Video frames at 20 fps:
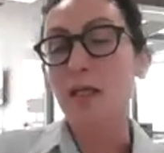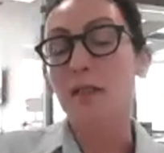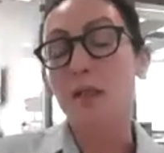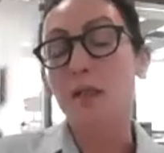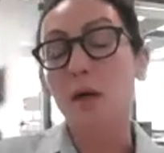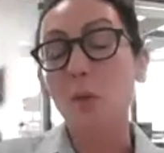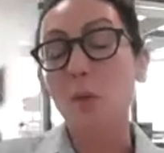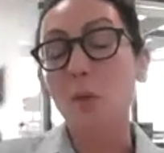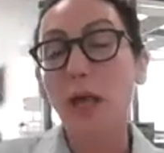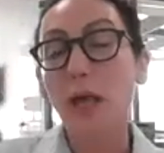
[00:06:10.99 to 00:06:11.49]

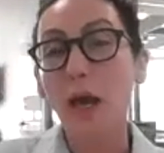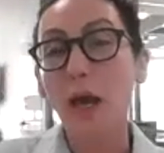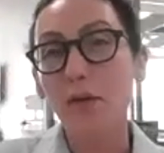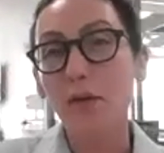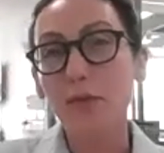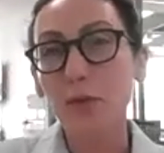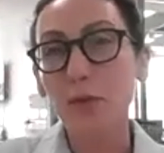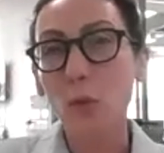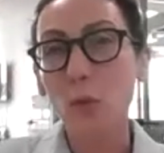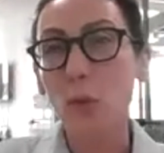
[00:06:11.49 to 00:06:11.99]
So we
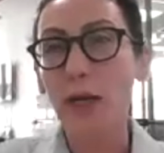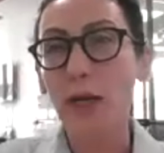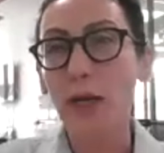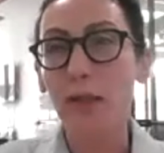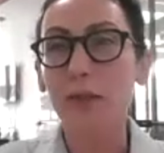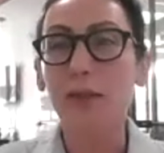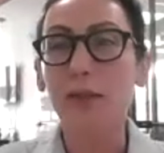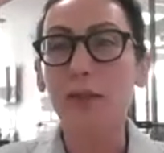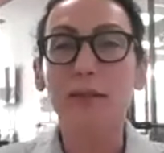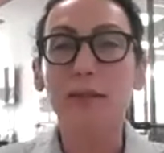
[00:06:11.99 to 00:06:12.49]
have to
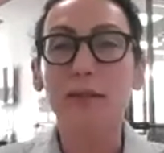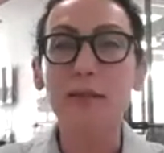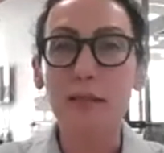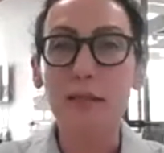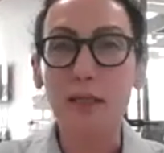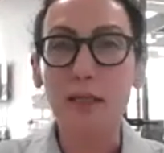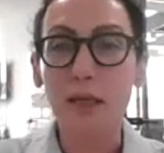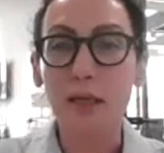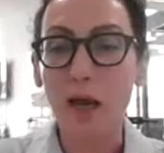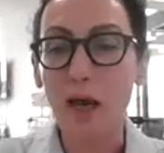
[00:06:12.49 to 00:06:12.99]
wait and
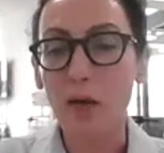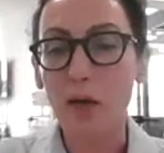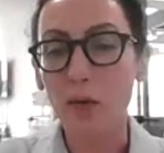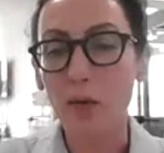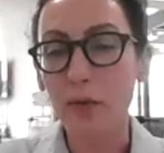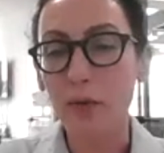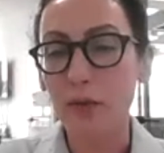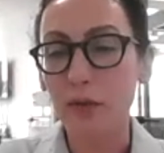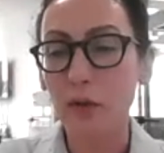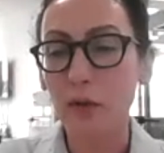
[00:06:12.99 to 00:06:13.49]
see
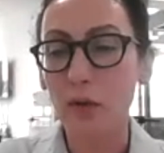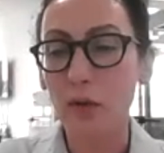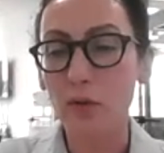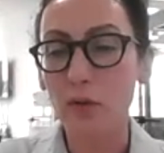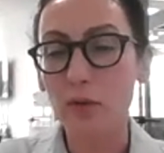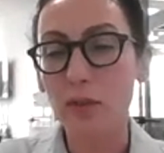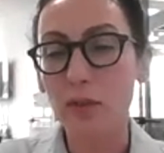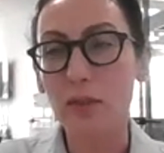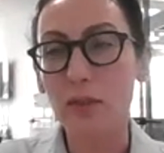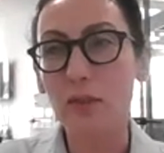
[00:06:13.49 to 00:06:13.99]
how it
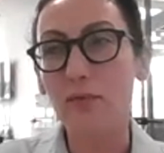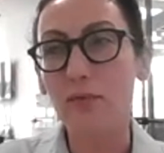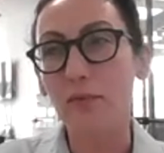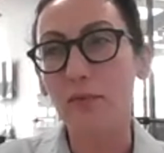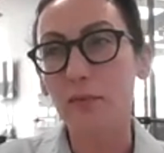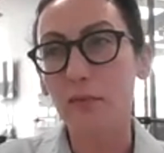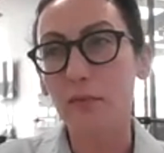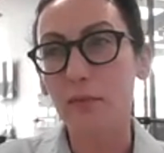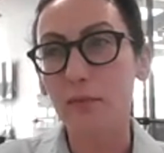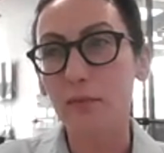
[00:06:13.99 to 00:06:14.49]
goes
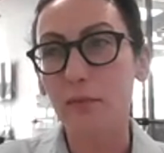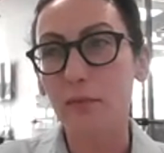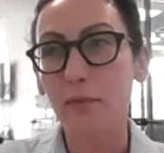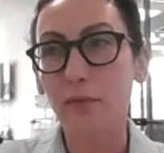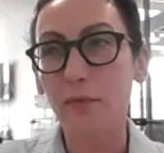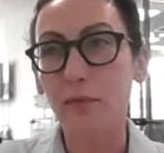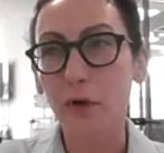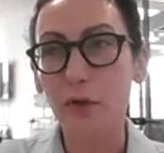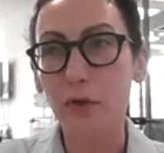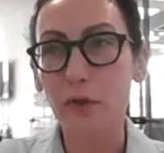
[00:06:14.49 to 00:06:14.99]

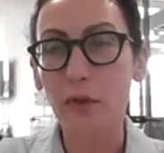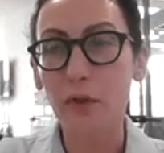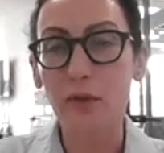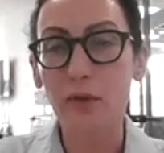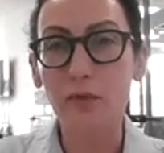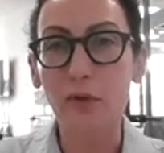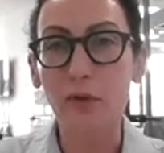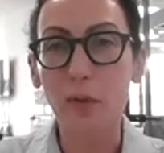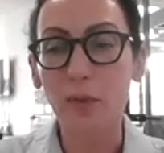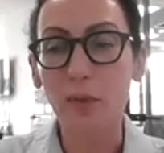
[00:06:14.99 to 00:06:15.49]
further on
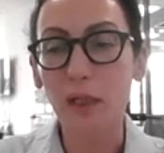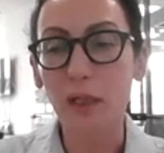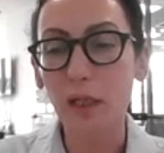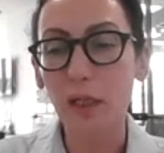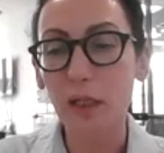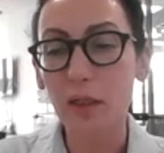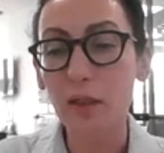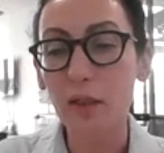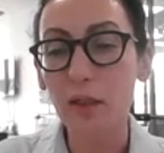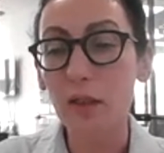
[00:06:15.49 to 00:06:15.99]
from
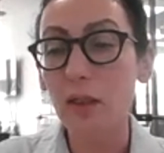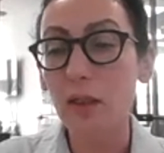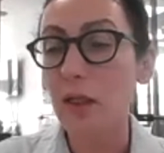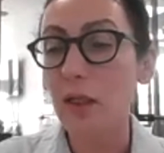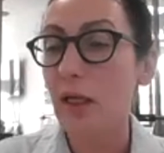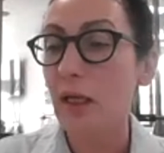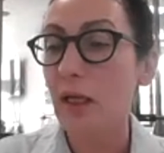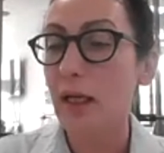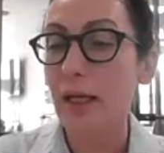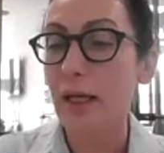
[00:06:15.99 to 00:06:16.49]
here,
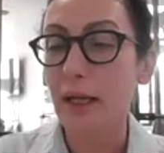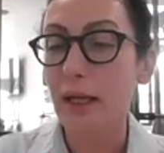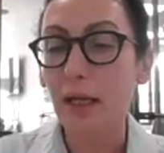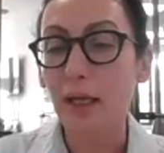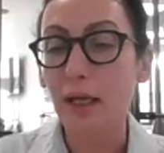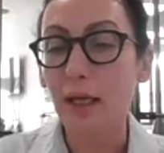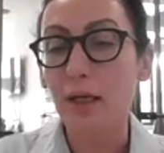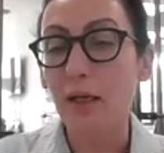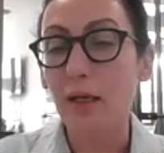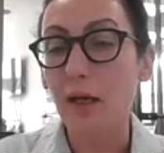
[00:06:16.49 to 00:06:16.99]

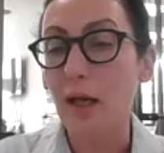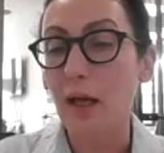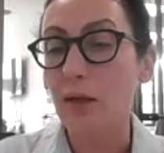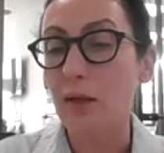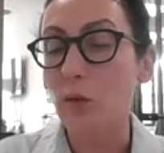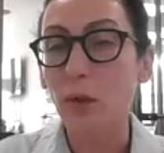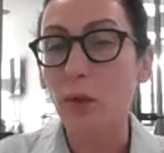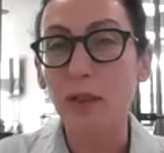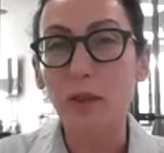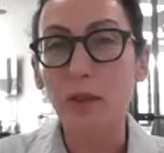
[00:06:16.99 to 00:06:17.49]
and
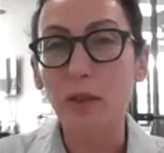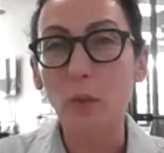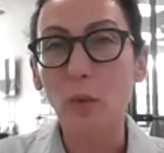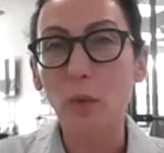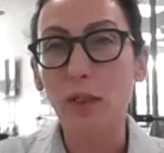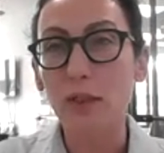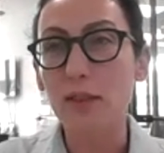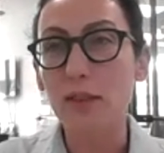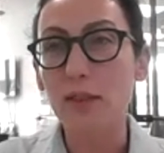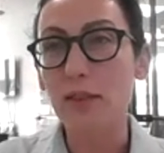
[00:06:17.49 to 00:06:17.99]
whether
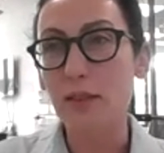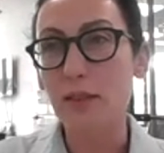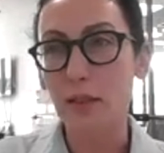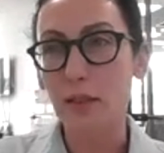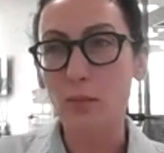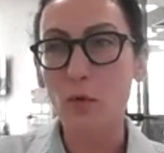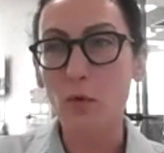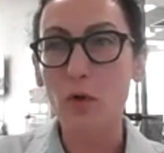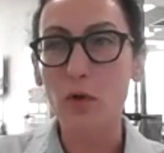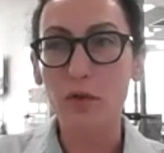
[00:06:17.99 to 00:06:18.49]
we'll see
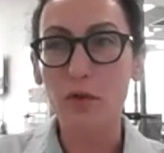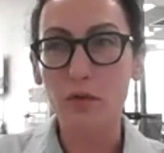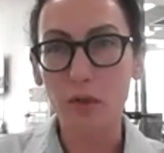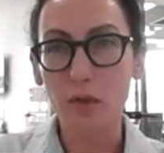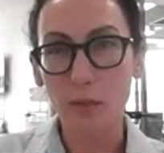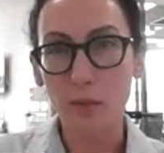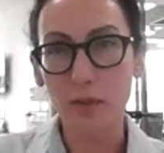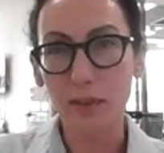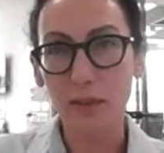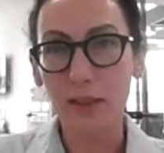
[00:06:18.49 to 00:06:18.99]
more
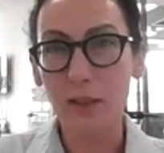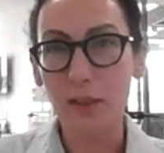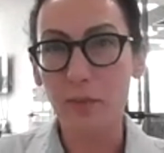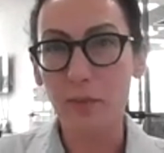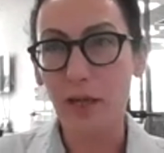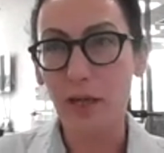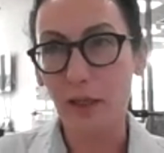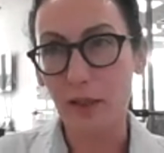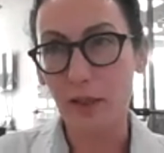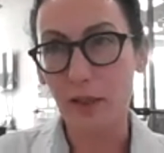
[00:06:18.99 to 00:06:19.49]
trouble in the
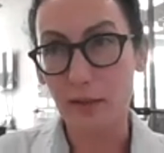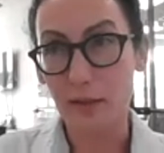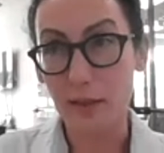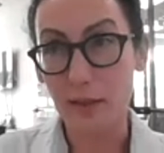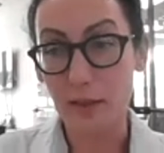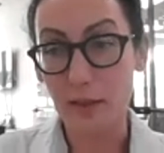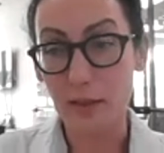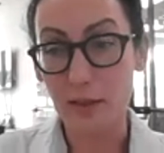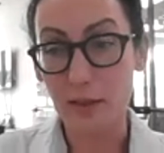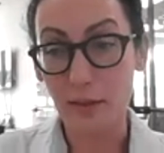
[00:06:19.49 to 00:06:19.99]
banking
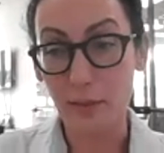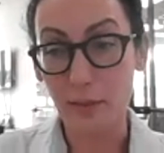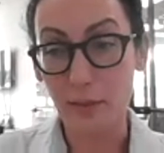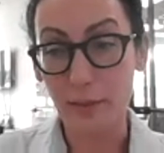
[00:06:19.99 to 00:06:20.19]
system.